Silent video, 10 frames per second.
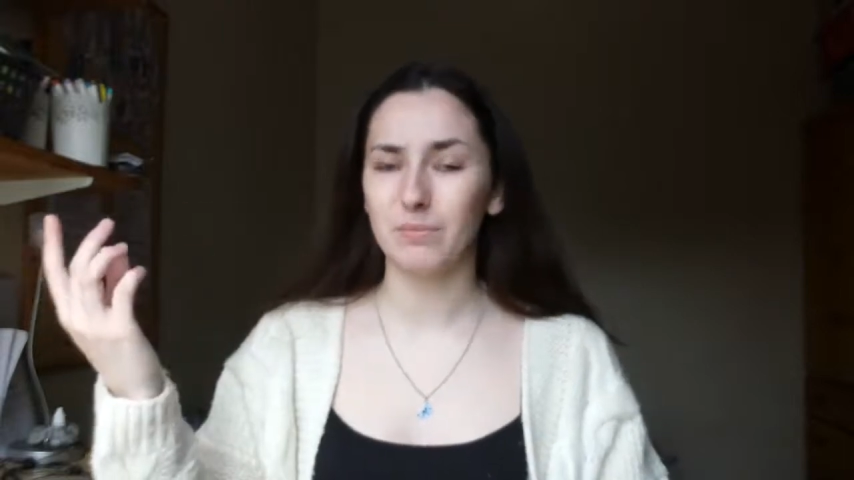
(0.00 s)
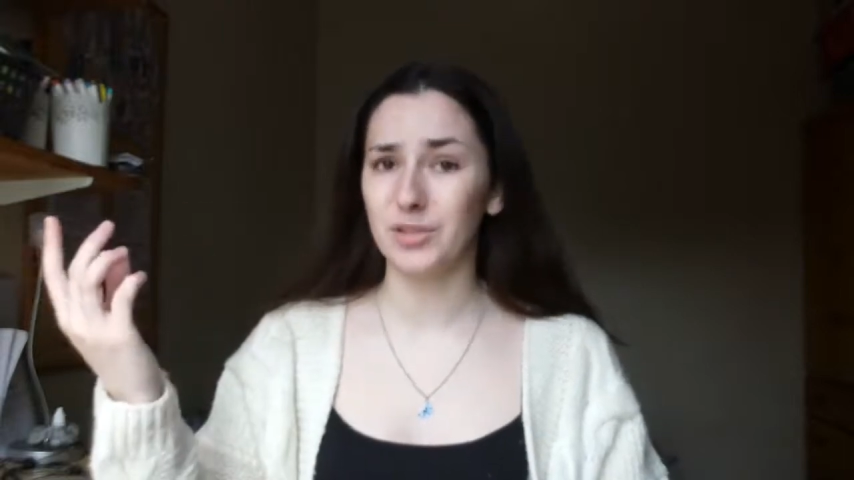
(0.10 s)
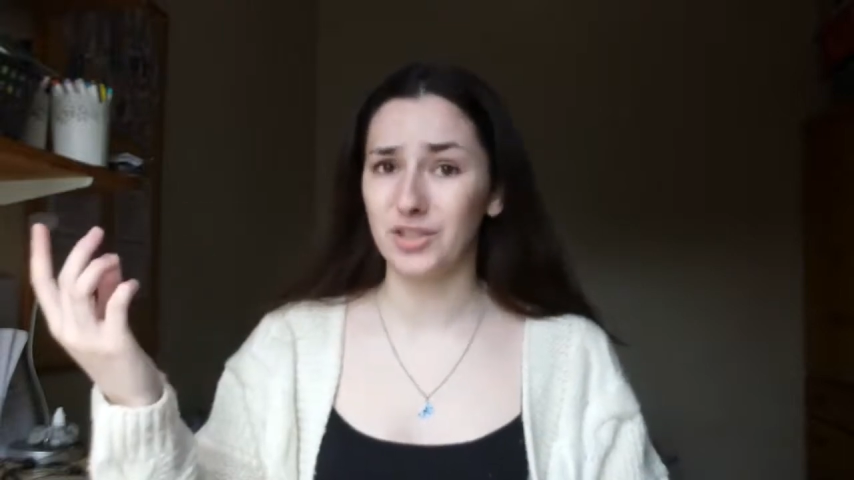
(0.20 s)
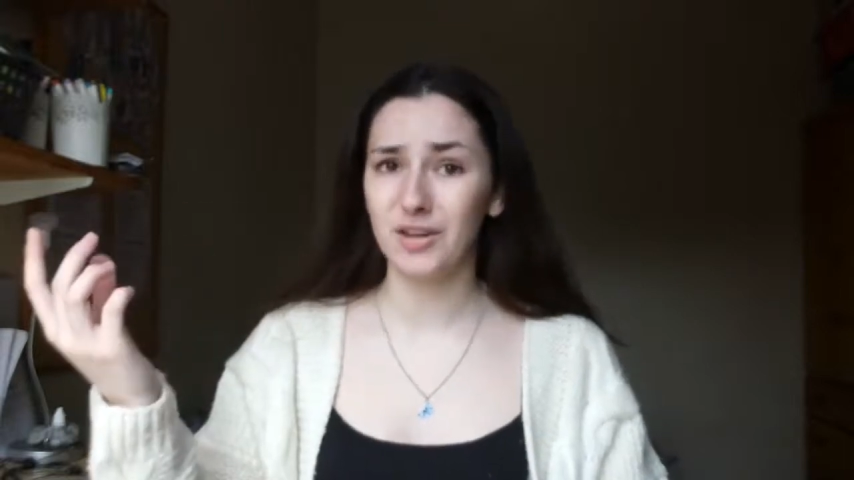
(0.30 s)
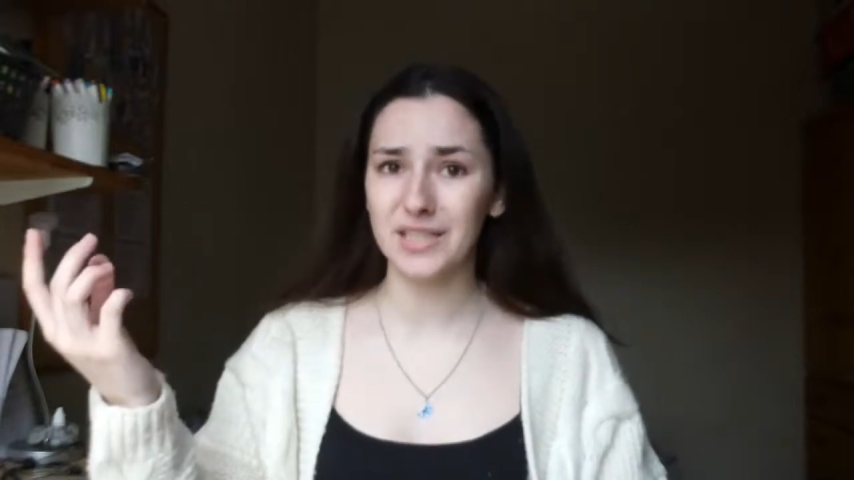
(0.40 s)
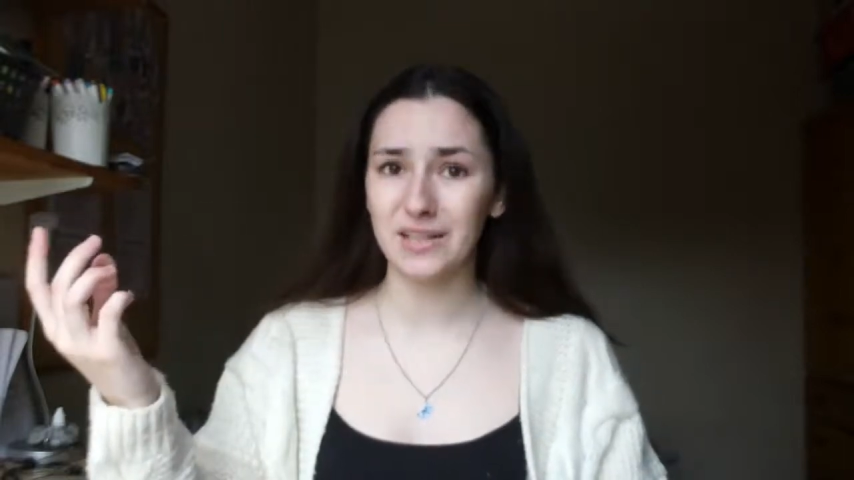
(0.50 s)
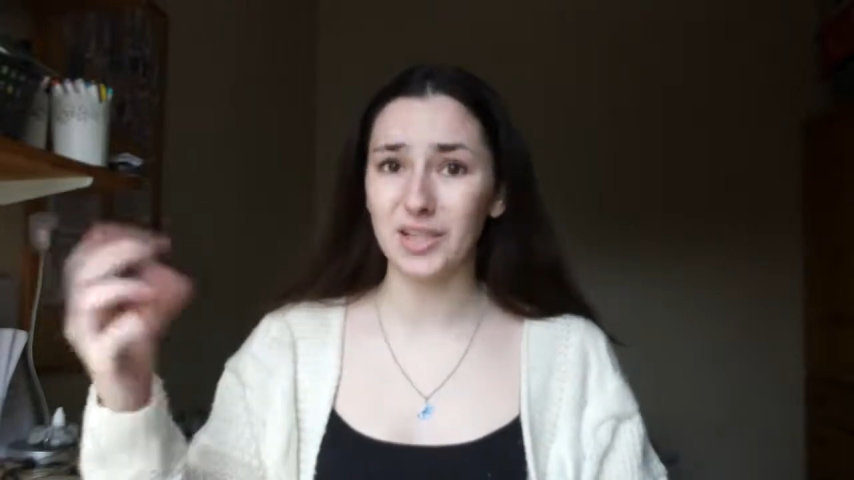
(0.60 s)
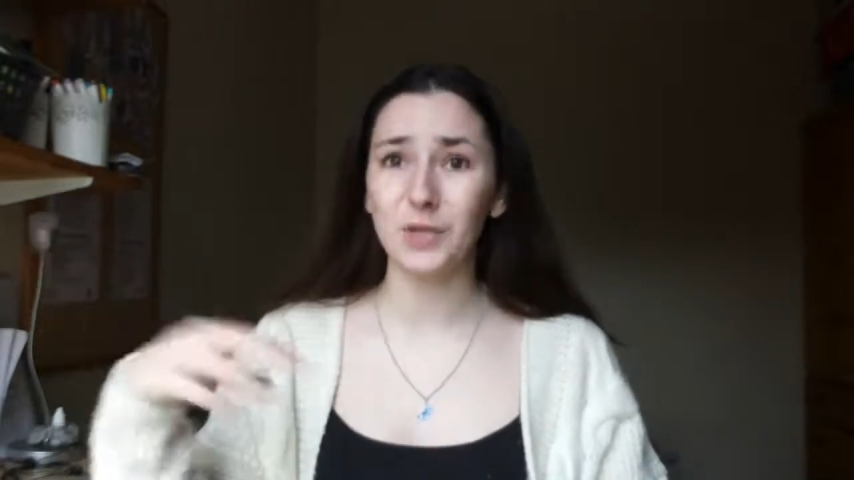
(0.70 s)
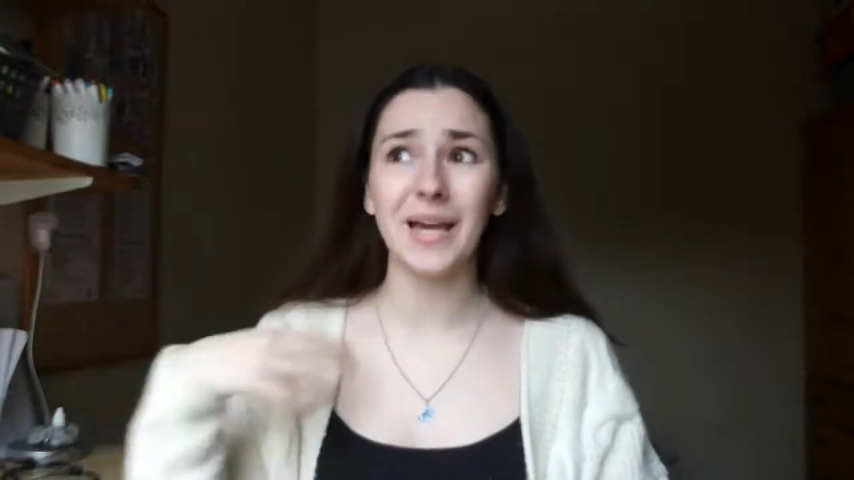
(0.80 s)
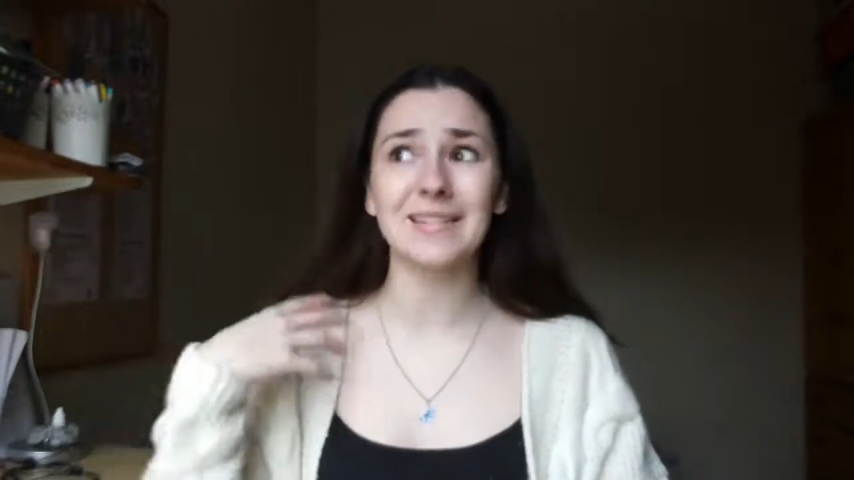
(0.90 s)
but chances
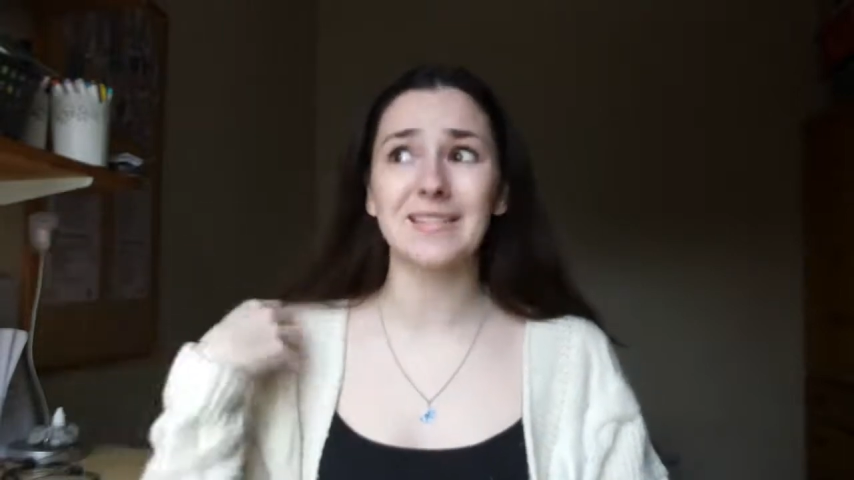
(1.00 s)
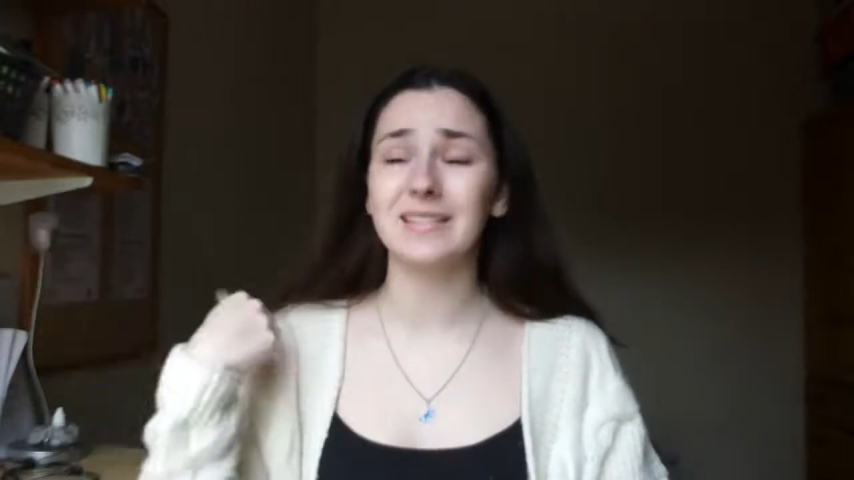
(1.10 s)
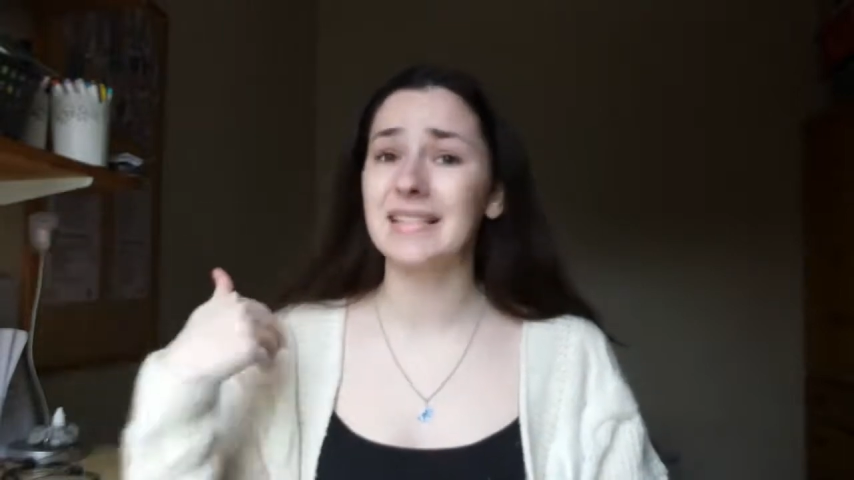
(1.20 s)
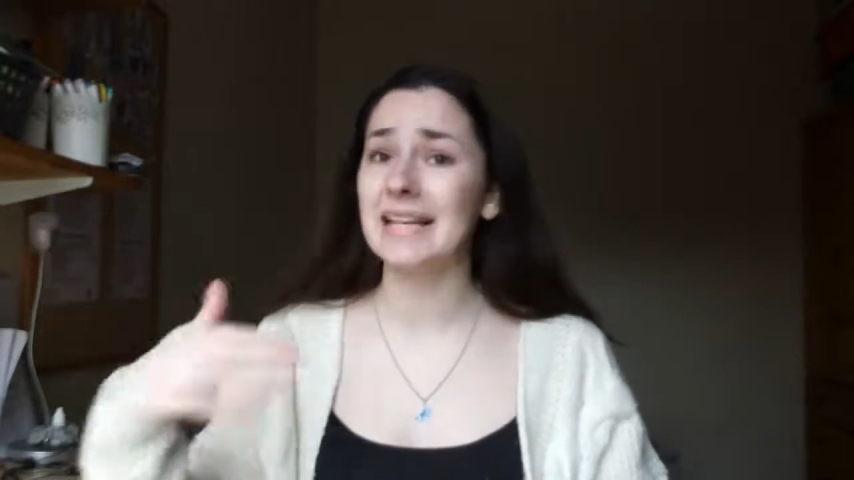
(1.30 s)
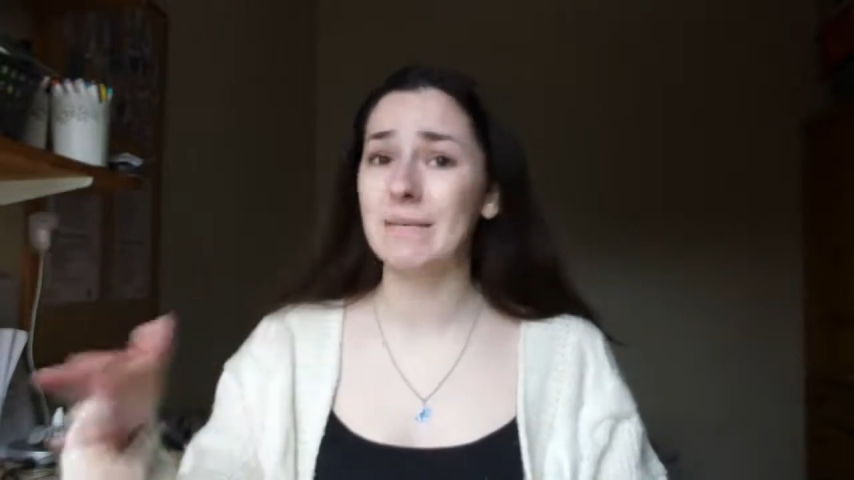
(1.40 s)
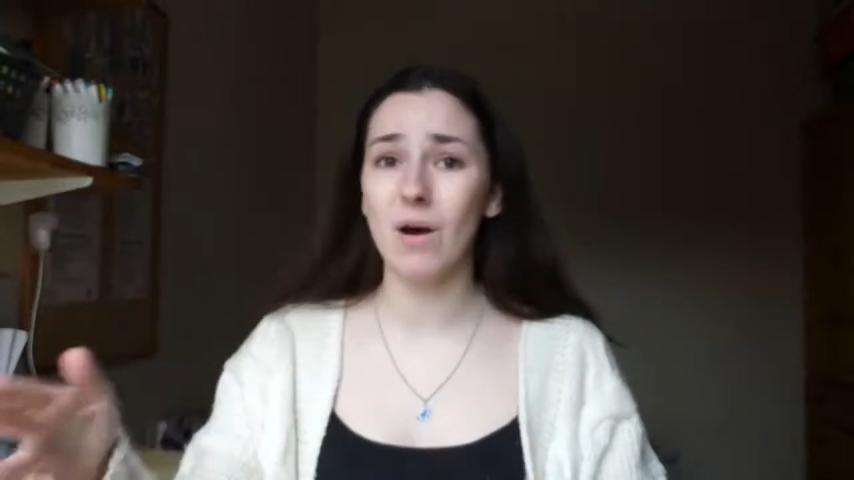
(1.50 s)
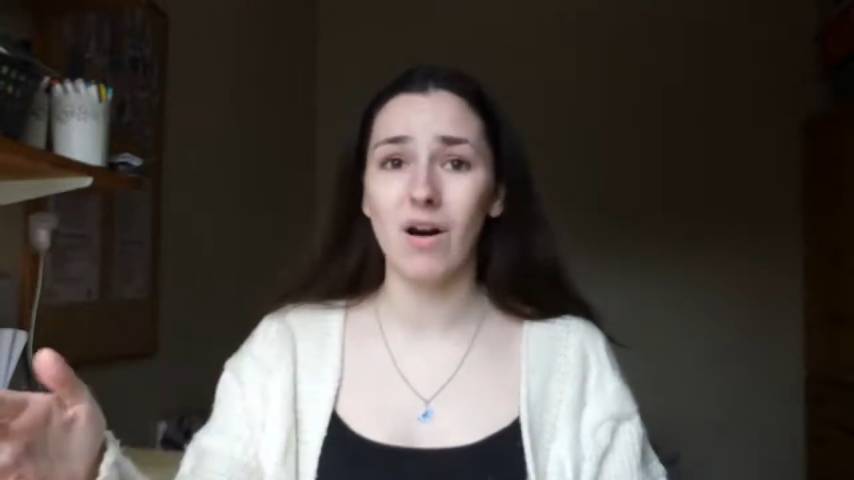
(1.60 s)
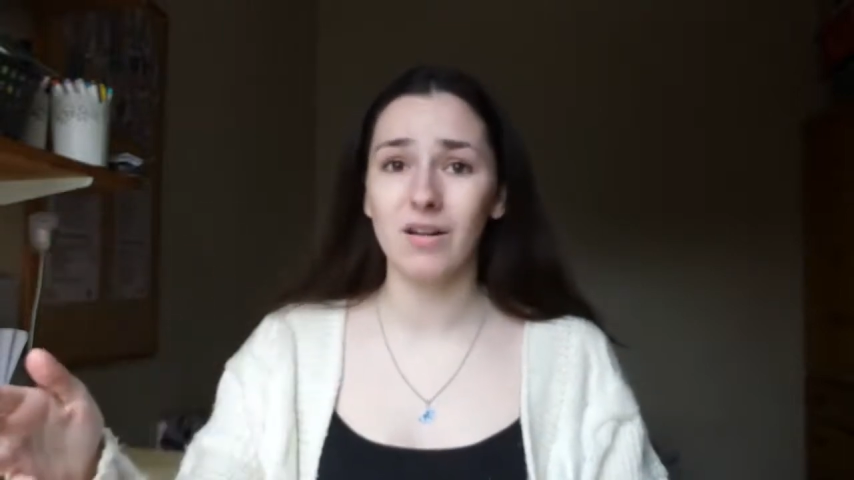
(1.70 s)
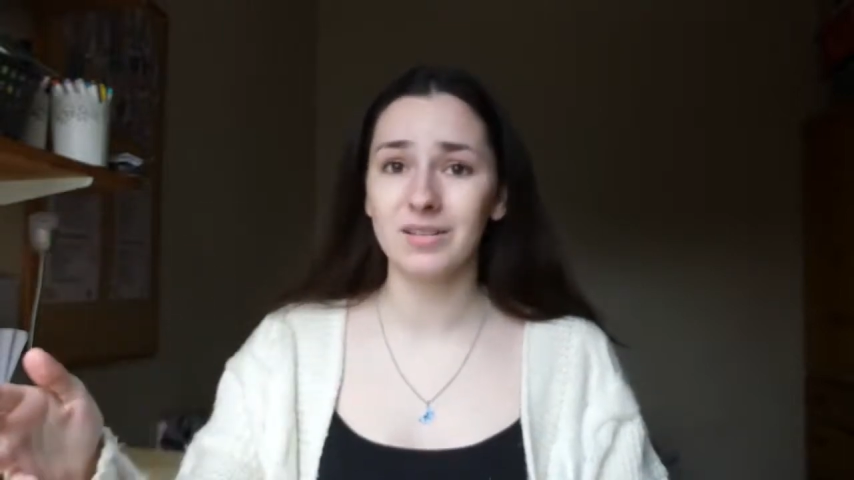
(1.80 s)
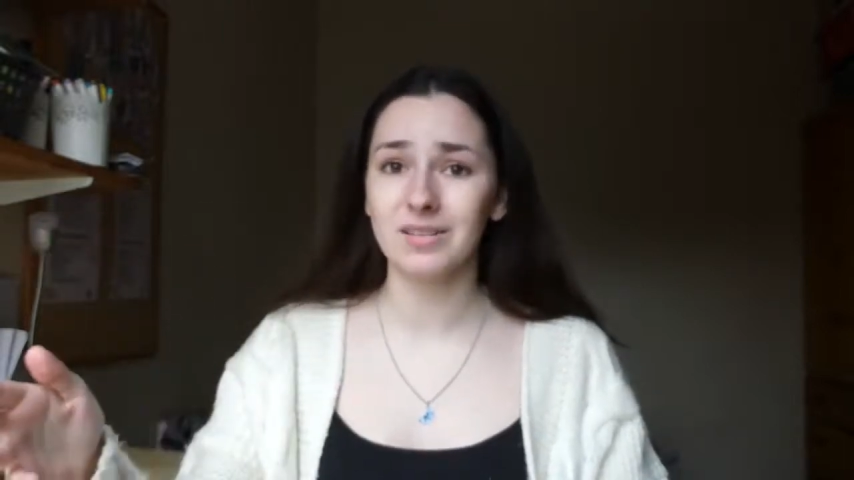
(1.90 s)
are you get silly
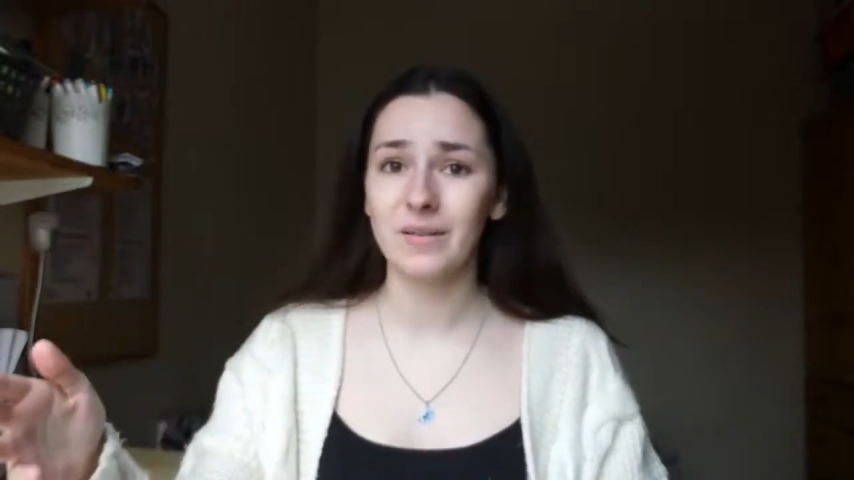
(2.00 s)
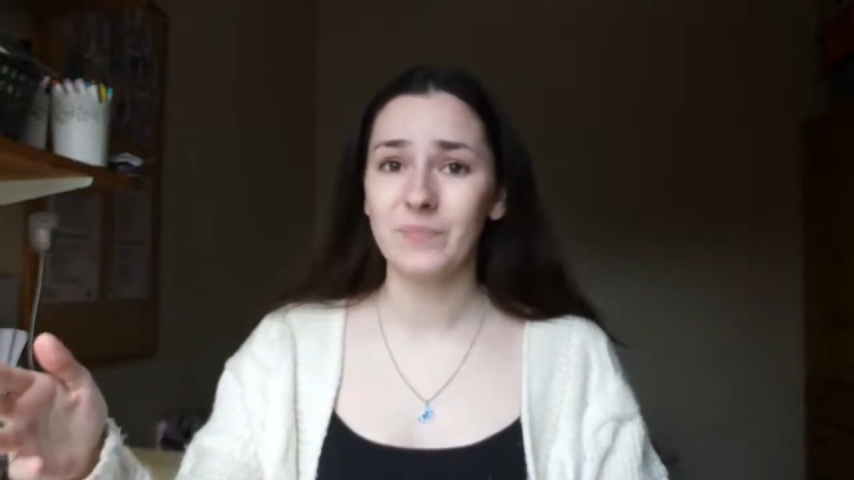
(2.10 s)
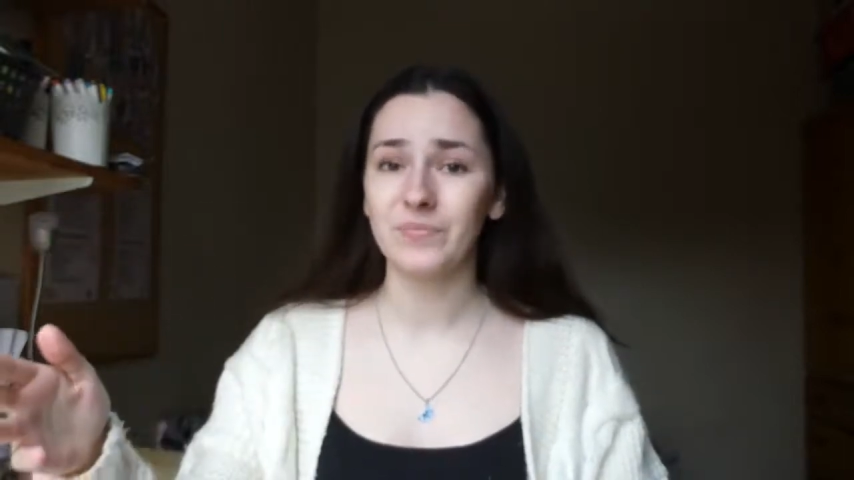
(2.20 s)
marks.